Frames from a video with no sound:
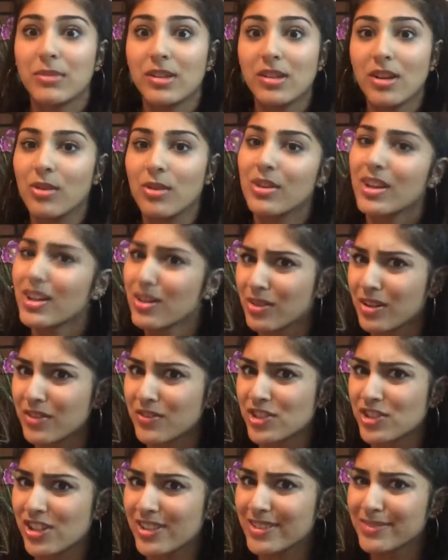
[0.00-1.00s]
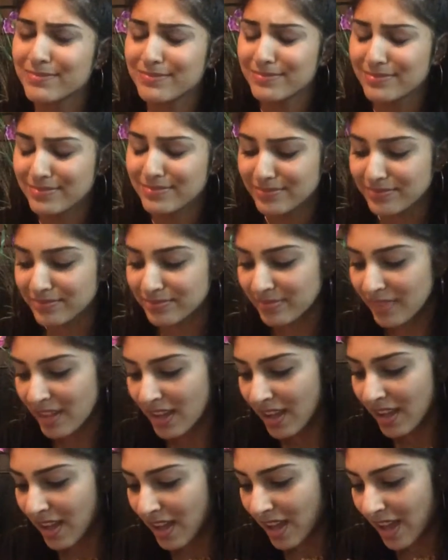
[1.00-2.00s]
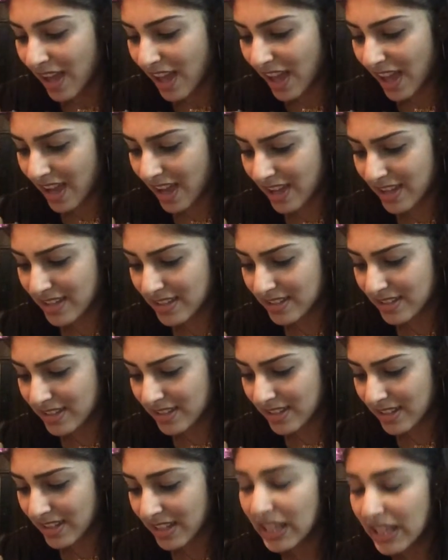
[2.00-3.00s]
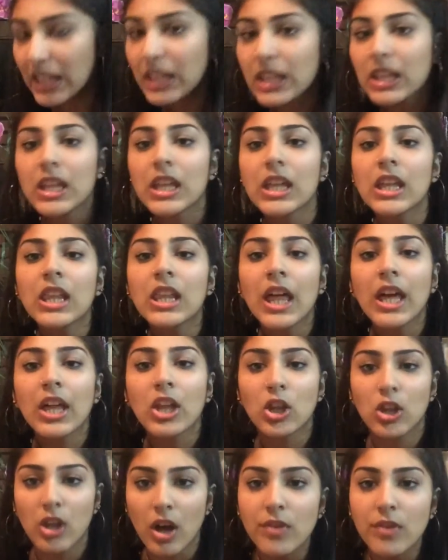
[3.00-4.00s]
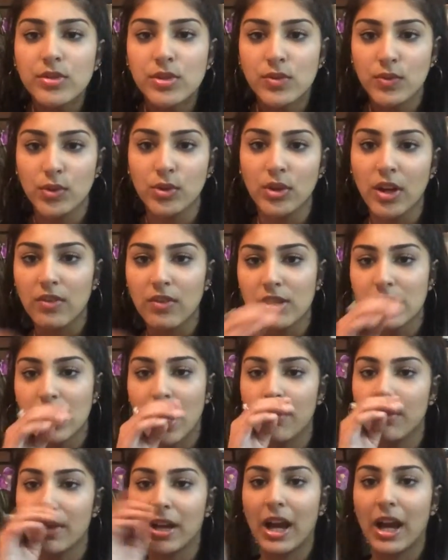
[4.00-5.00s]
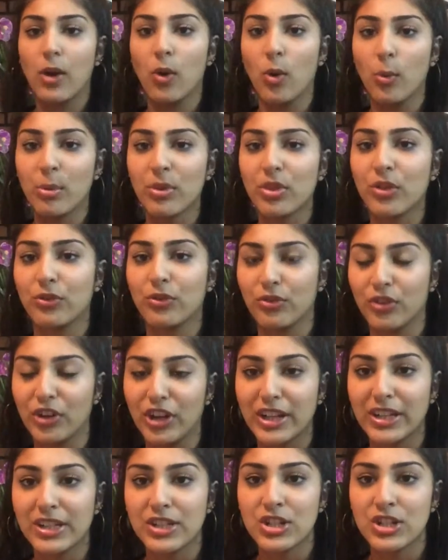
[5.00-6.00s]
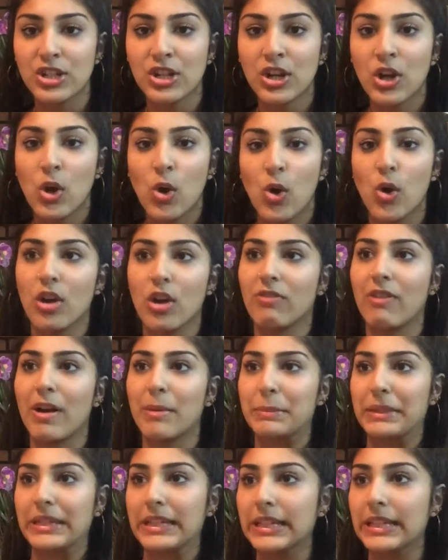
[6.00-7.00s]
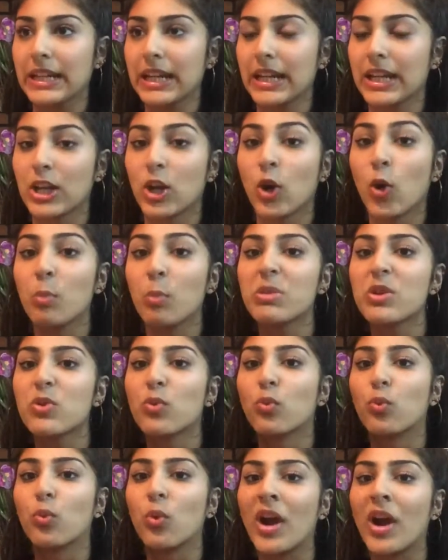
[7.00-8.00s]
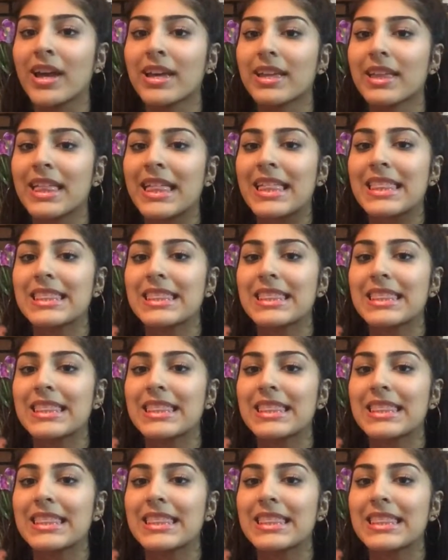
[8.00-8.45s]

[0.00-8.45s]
But no, he don't give a shit. Mm -mm. And he he like loves food. Every time like I open the fridge or if I'm eating, he'll be right